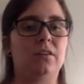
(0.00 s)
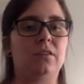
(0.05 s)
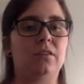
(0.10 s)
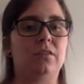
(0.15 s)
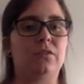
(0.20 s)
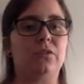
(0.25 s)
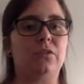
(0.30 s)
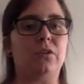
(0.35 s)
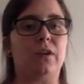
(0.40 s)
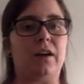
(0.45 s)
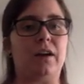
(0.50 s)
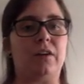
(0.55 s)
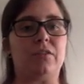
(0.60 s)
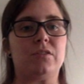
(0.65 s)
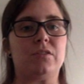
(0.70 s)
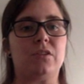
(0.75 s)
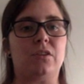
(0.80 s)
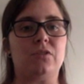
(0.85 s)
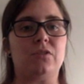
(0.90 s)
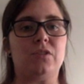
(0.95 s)
your
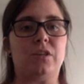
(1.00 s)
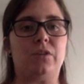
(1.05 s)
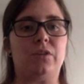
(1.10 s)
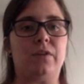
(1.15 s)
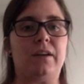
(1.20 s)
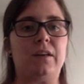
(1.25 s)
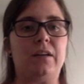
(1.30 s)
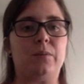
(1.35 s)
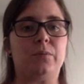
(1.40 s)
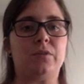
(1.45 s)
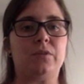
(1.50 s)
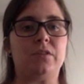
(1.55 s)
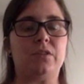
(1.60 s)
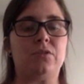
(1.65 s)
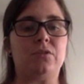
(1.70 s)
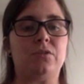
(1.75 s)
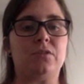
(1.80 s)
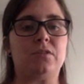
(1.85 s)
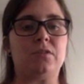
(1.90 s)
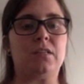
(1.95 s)
aerosol generating
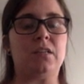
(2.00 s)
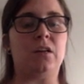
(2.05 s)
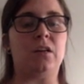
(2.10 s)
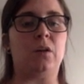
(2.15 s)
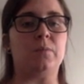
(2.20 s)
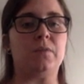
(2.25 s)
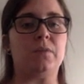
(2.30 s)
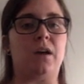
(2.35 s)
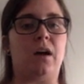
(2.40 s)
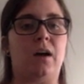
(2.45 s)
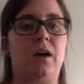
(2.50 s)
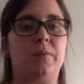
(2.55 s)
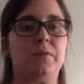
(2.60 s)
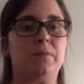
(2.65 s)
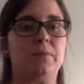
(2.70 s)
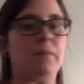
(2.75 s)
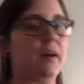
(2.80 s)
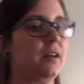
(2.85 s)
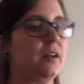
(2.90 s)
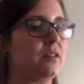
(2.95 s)
procedures can help to
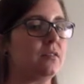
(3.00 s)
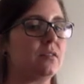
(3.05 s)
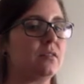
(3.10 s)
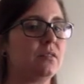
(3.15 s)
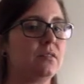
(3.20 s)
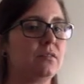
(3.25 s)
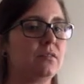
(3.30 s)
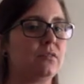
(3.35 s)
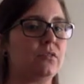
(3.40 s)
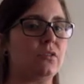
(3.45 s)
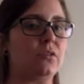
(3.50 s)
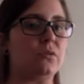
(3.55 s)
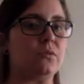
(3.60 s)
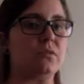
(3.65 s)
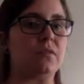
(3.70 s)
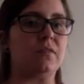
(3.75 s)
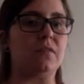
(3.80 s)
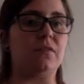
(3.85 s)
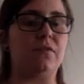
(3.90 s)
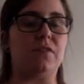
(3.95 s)
optimize the
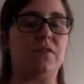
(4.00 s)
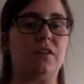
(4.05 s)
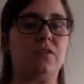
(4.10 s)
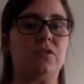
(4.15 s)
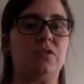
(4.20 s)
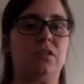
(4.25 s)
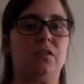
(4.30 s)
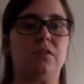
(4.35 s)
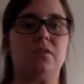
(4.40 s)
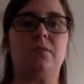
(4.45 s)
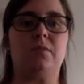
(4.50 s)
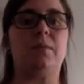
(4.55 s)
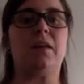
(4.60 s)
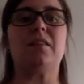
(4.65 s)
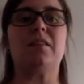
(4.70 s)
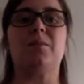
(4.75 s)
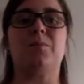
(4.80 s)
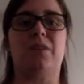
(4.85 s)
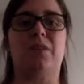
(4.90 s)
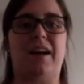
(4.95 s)
use of the face shields and
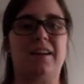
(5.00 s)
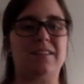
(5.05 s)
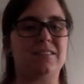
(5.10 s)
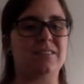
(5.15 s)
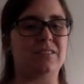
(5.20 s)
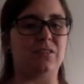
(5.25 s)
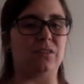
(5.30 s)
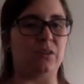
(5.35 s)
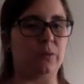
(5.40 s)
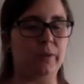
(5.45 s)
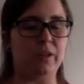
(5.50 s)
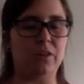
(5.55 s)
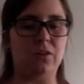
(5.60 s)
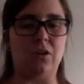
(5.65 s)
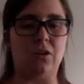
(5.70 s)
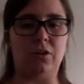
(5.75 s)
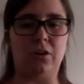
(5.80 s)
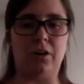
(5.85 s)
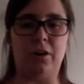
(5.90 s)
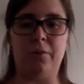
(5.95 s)
make them last a little bit
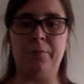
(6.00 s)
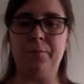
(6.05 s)
longer.